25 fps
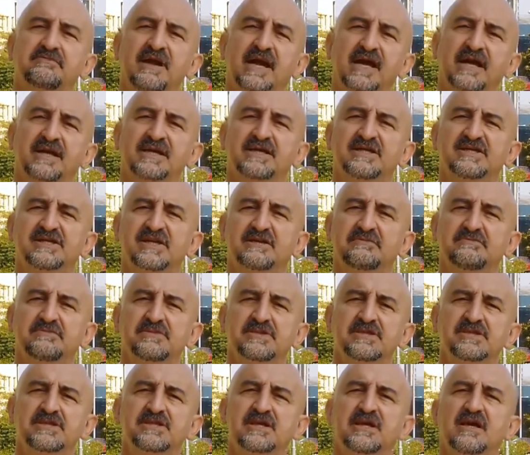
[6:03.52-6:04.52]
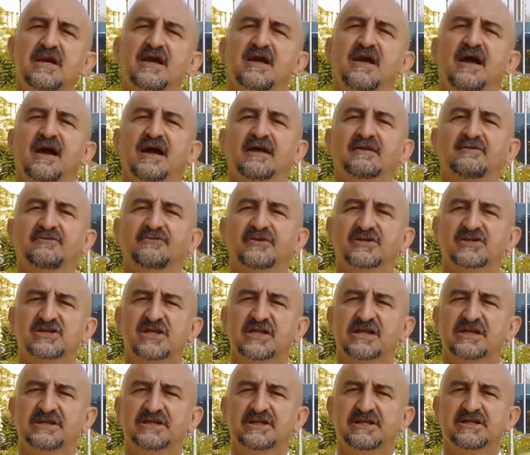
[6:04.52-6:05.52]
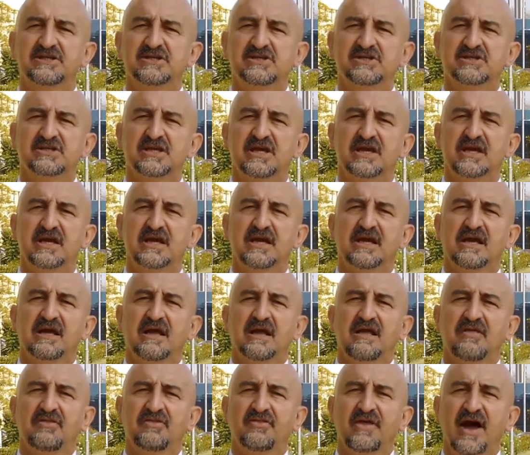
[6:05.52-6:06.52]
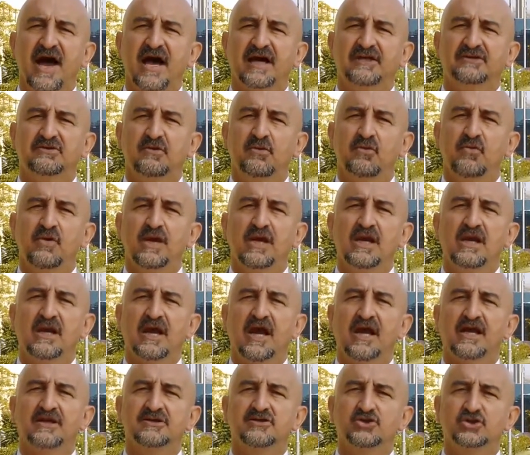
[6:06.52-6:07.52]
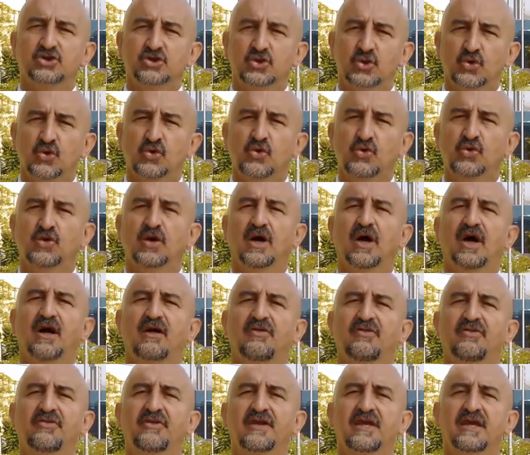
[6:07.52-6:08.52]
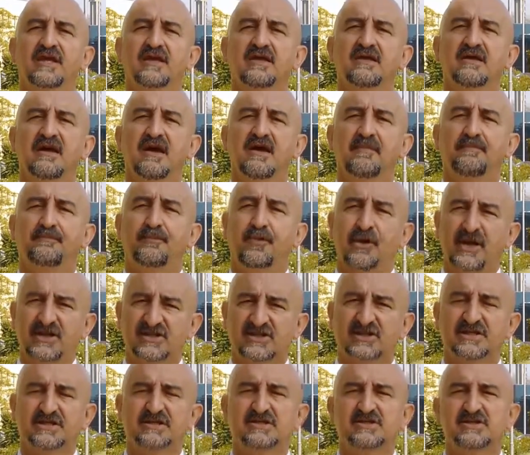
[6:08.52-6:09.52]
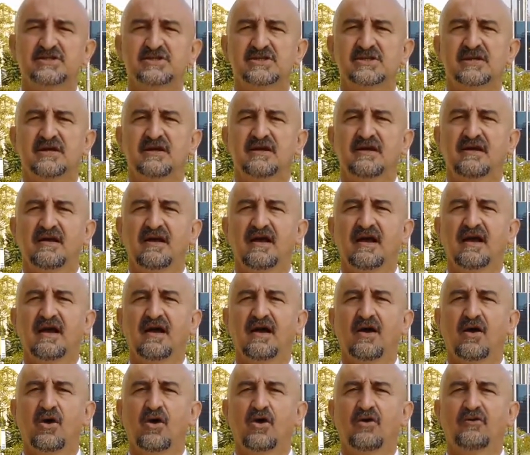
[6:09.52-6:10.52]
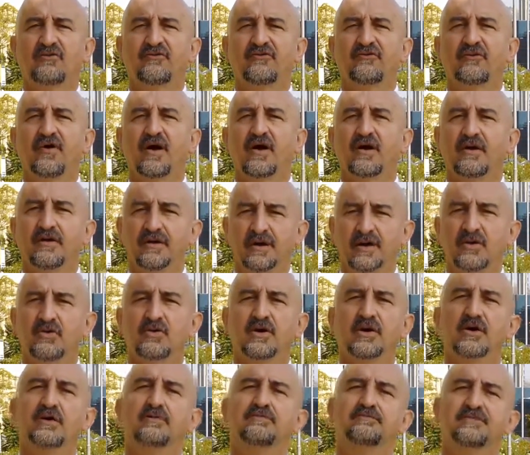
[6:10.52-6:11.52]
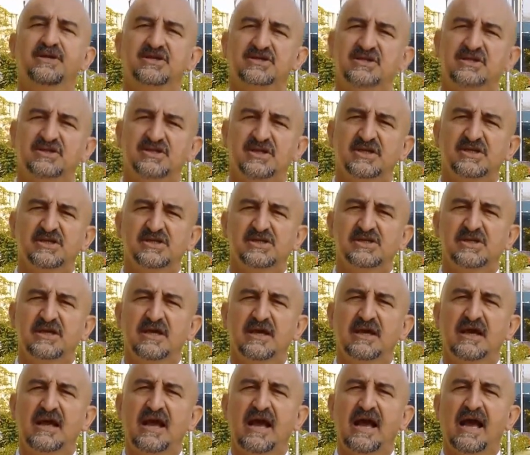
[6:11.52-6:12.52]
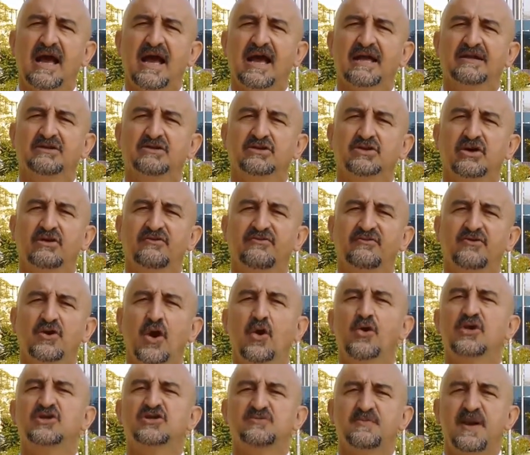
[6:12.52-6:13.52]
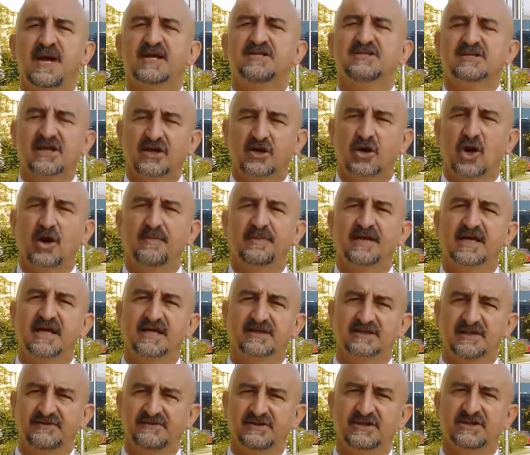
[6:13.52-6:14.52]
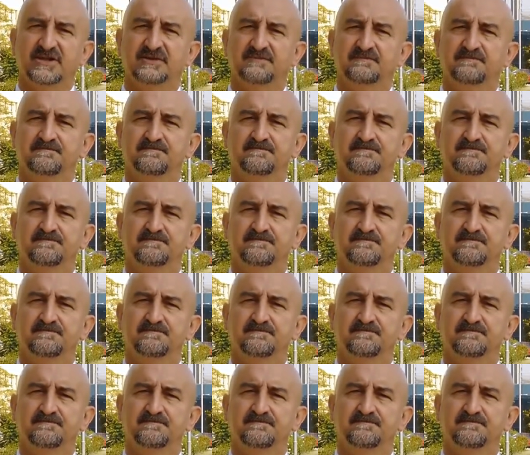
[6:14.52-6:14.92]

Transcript: mechanisms and facilities that will ensure the presence of newer businesses and of knowledge-based economic activity.